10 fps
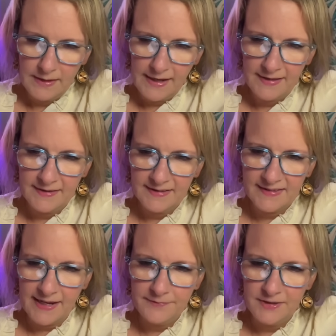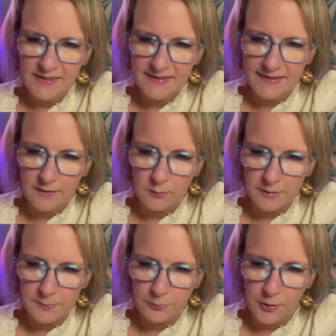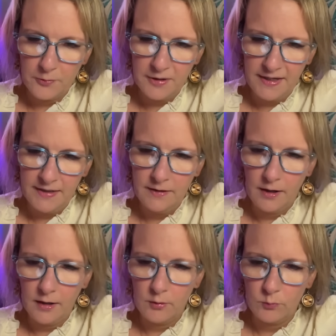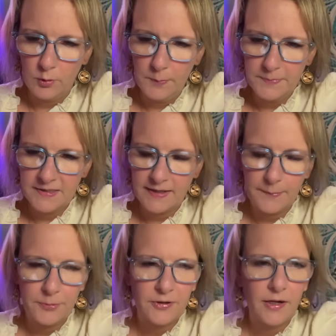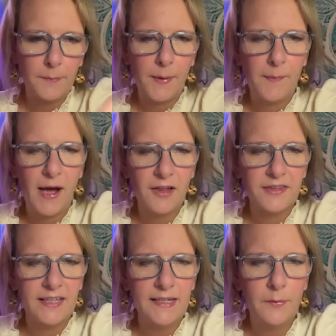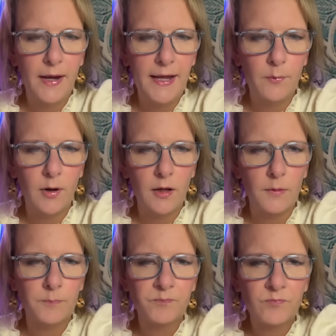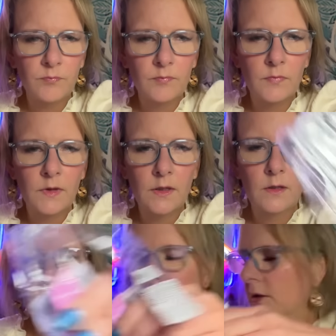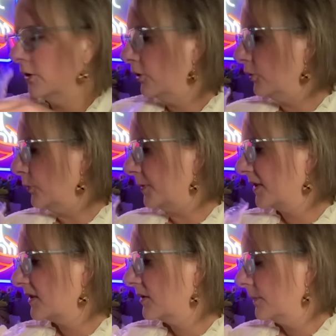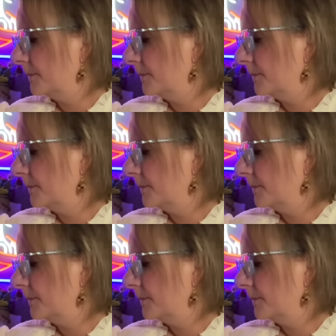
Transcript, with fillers: and the safety seal was broken. Oh, whoops. And I put it on my mouth anyway. Well, Oops.